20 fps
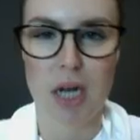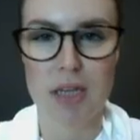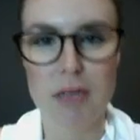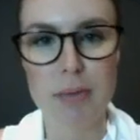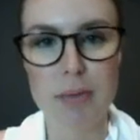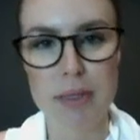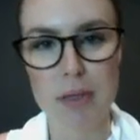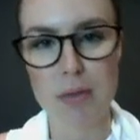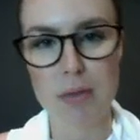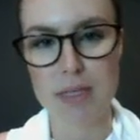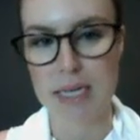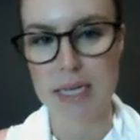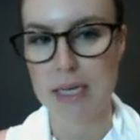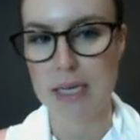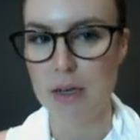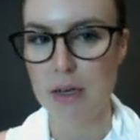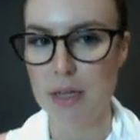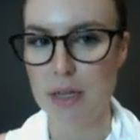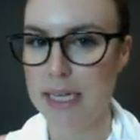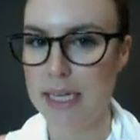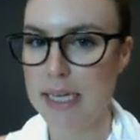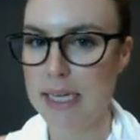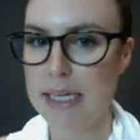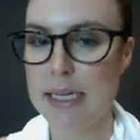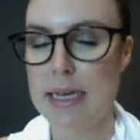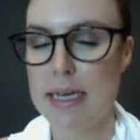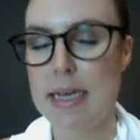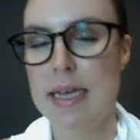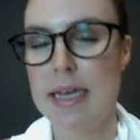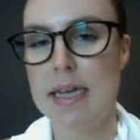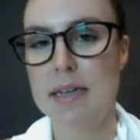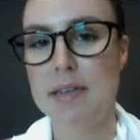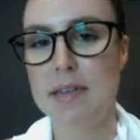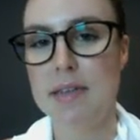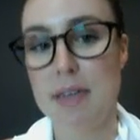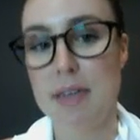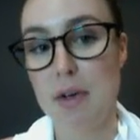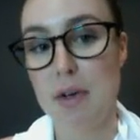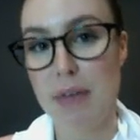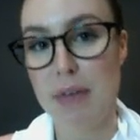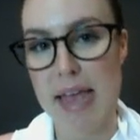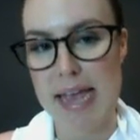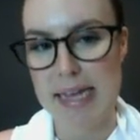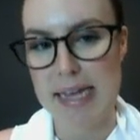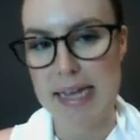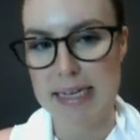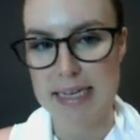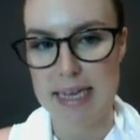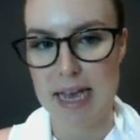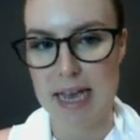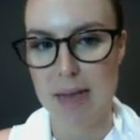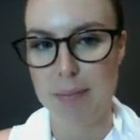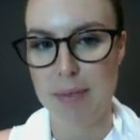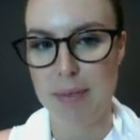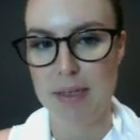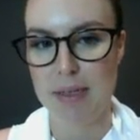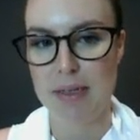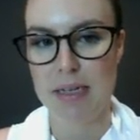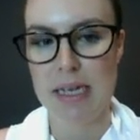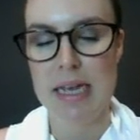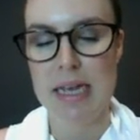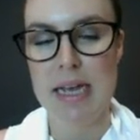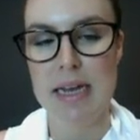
that we looked at earlier, self-handicapping.